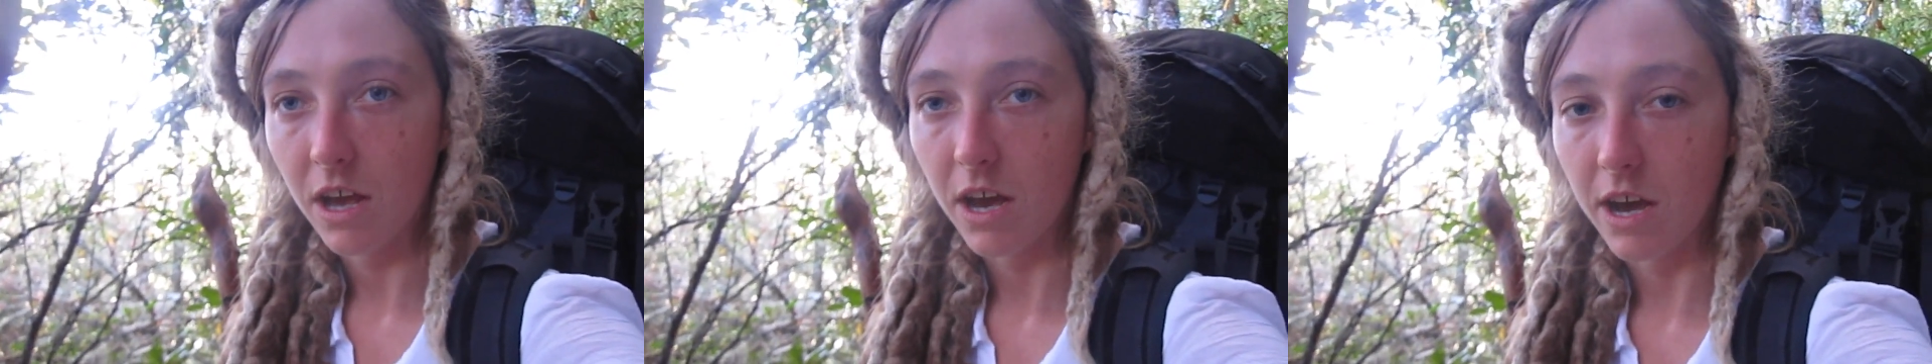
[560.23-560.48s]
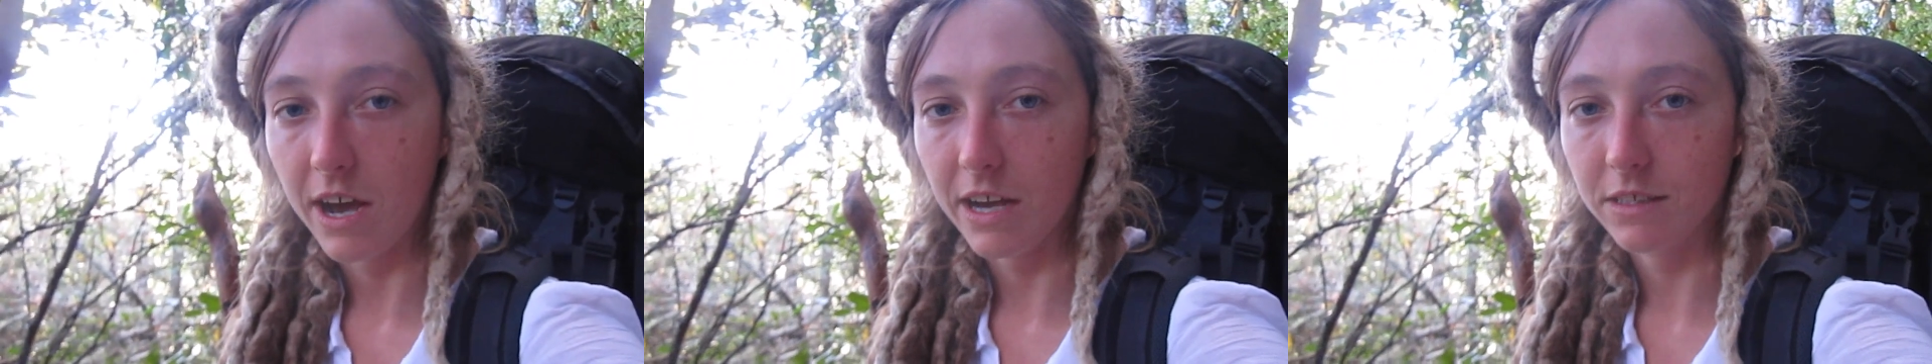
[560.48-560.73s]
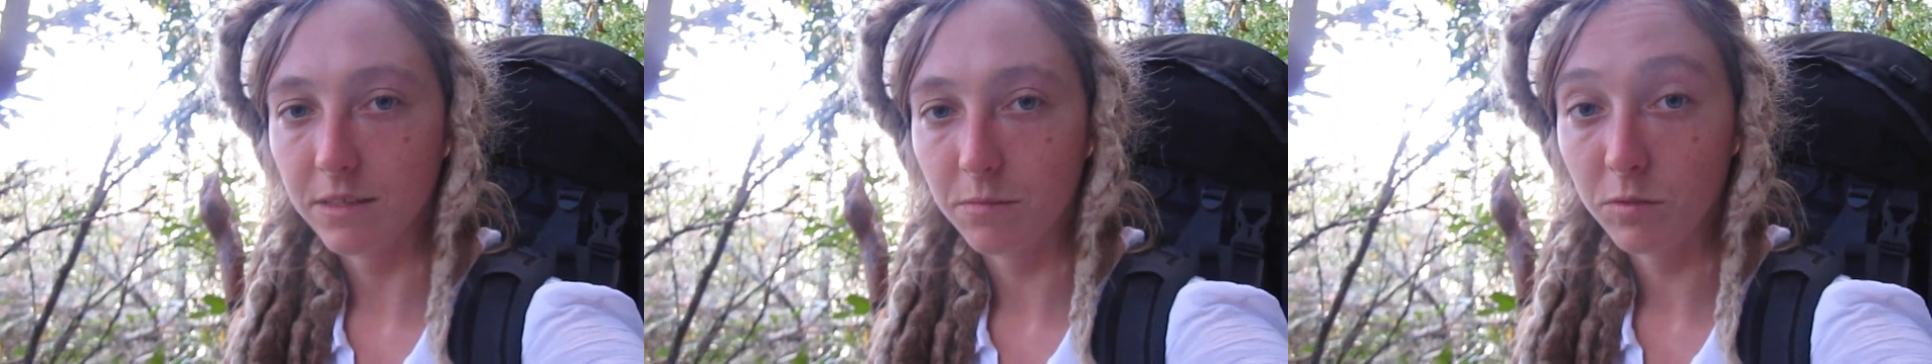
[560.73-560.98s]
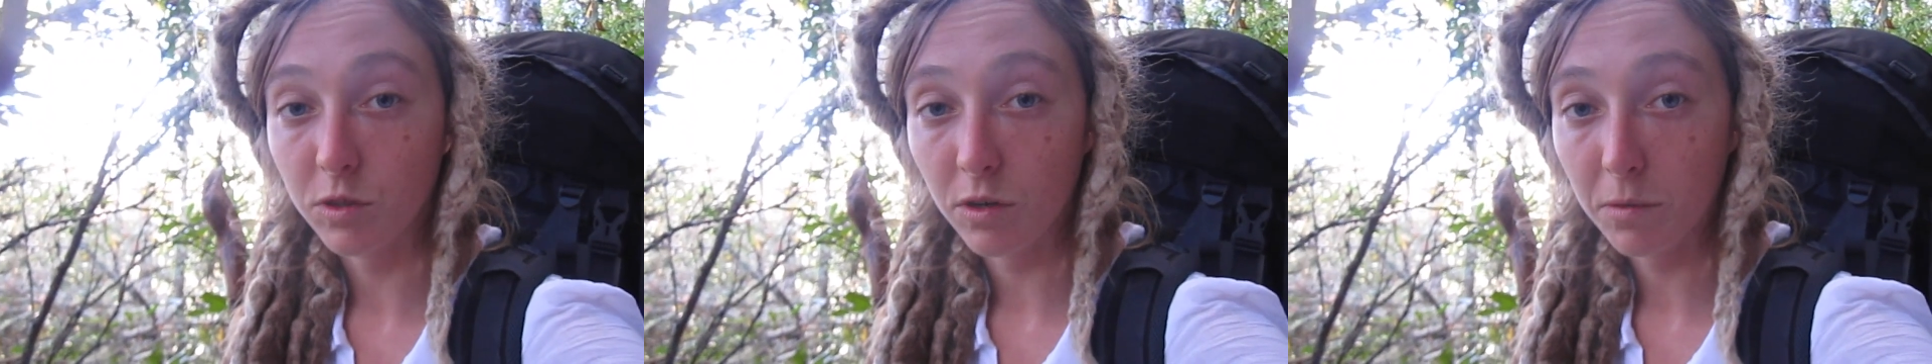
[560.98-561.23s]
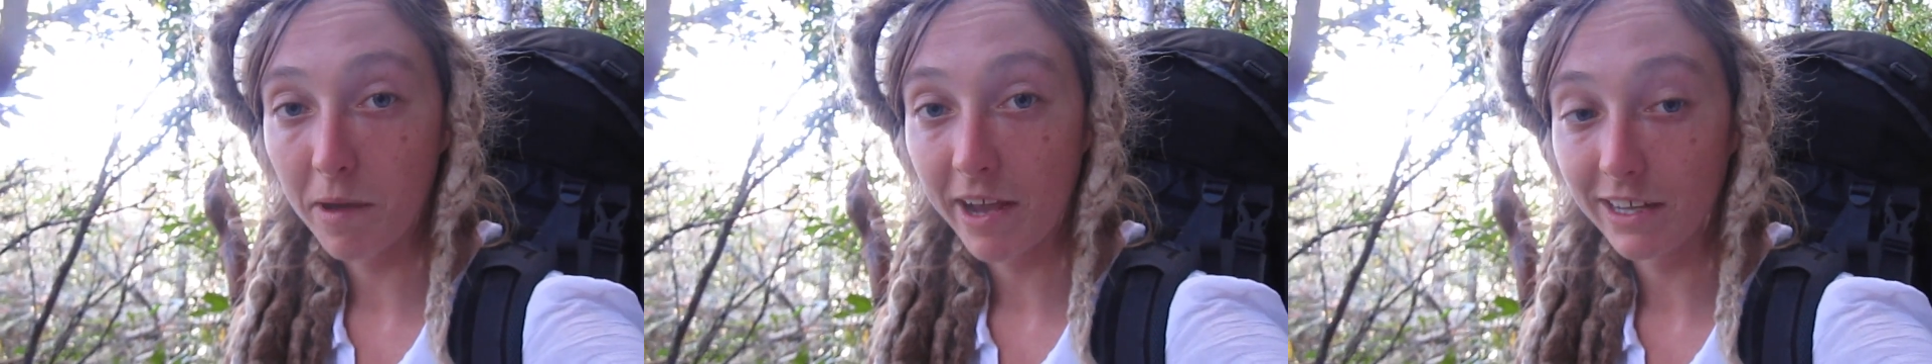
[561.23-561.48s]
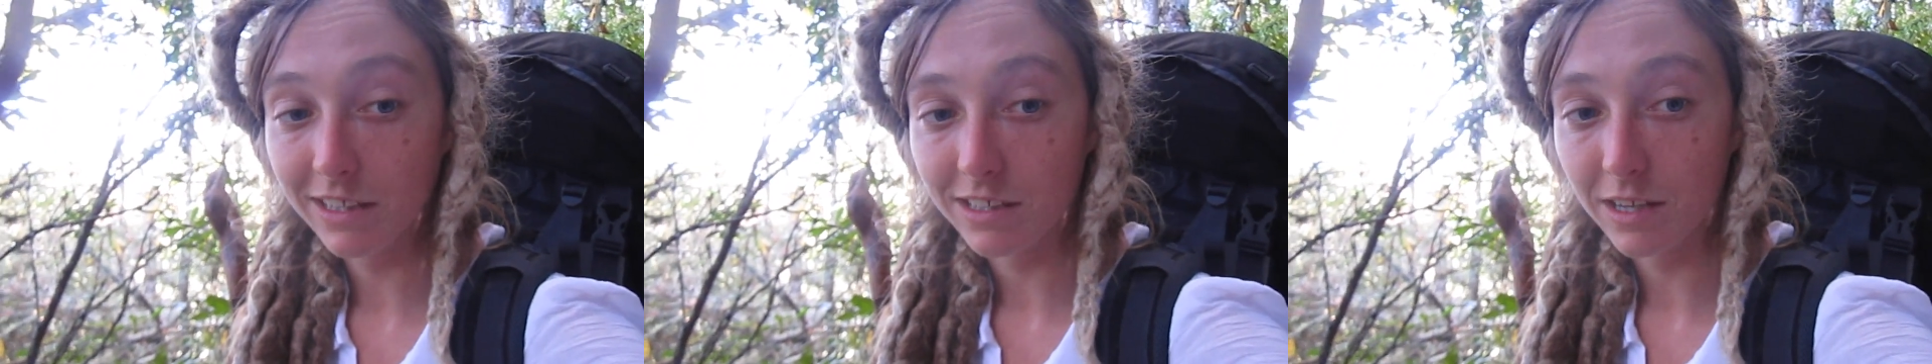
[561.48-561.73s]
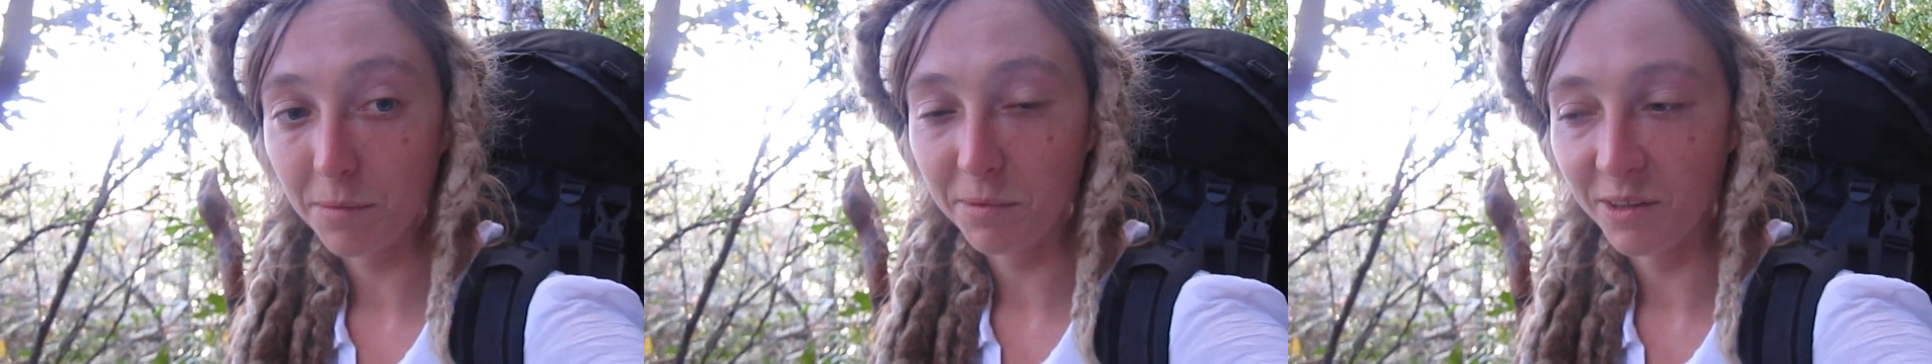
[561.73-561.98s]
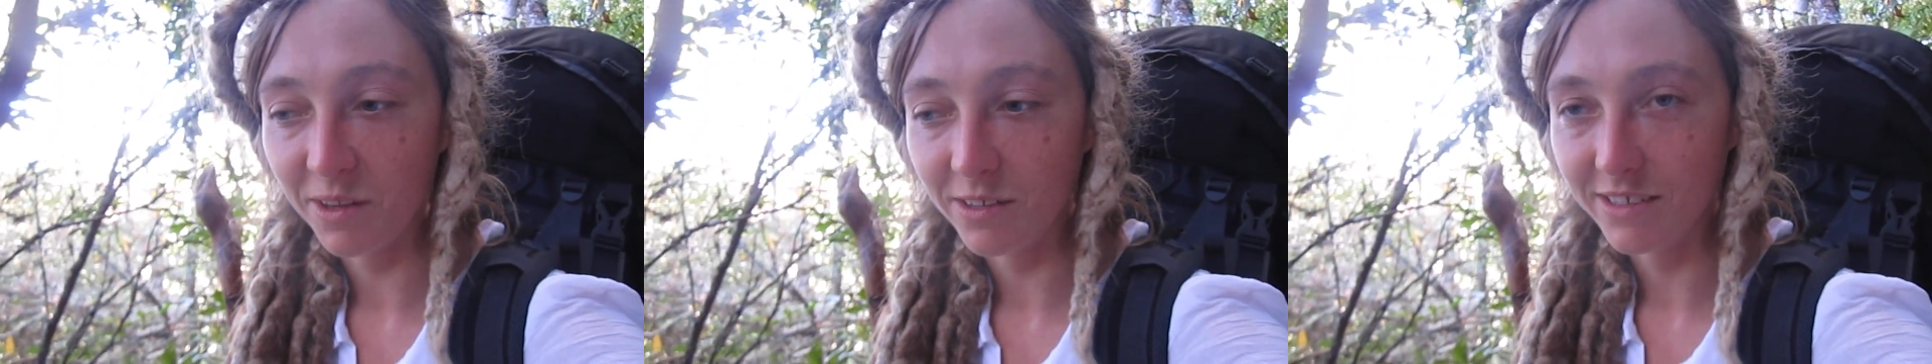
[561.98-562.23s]
I had some tuna packets, a
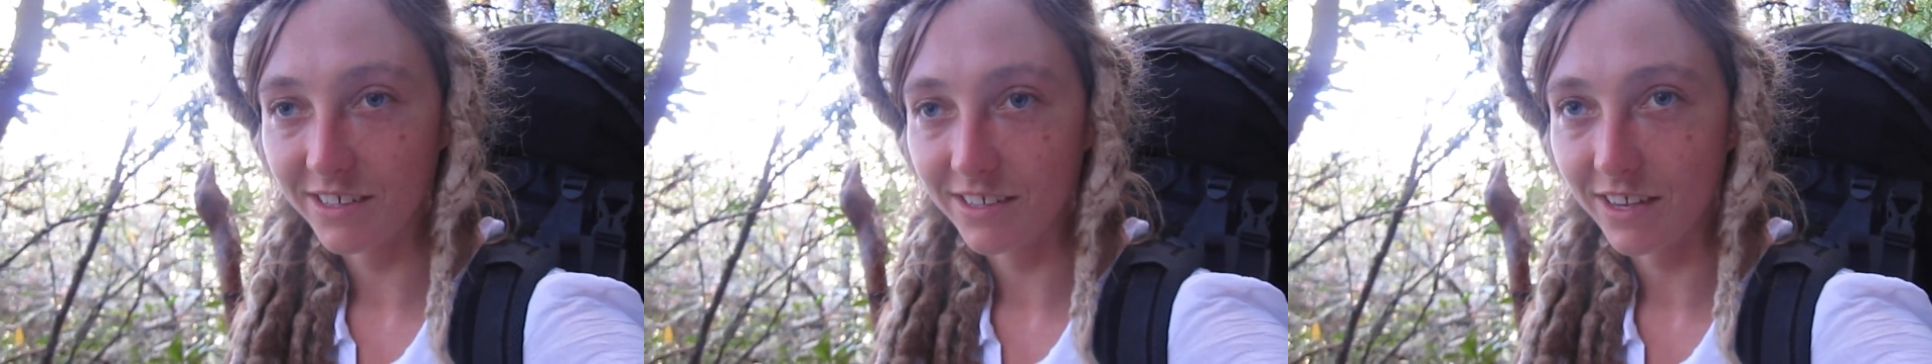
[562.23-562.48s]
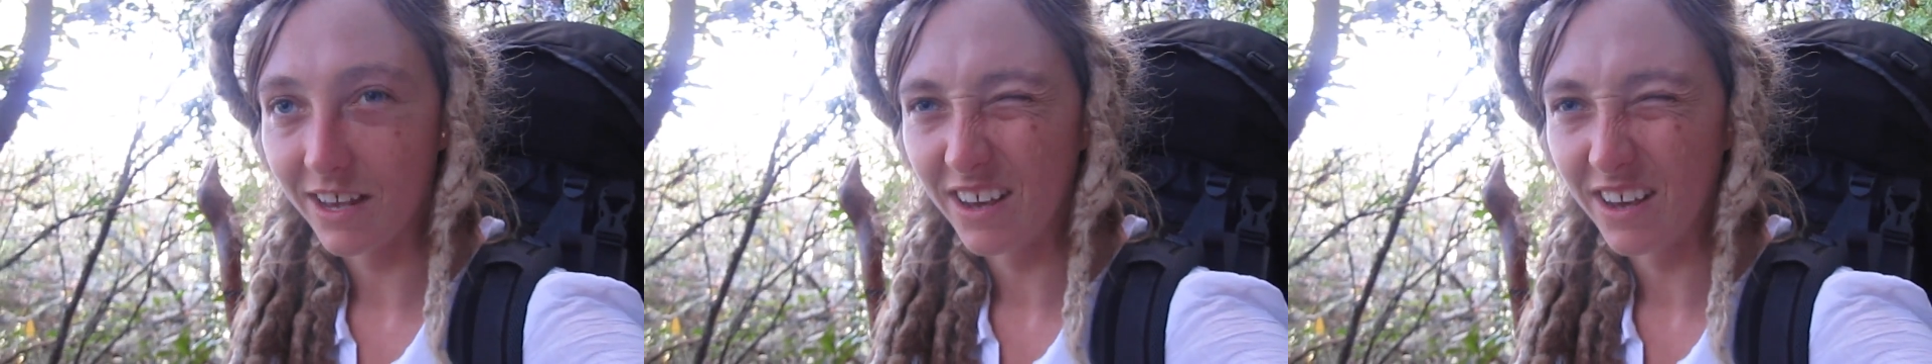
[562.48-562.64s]
couple of those because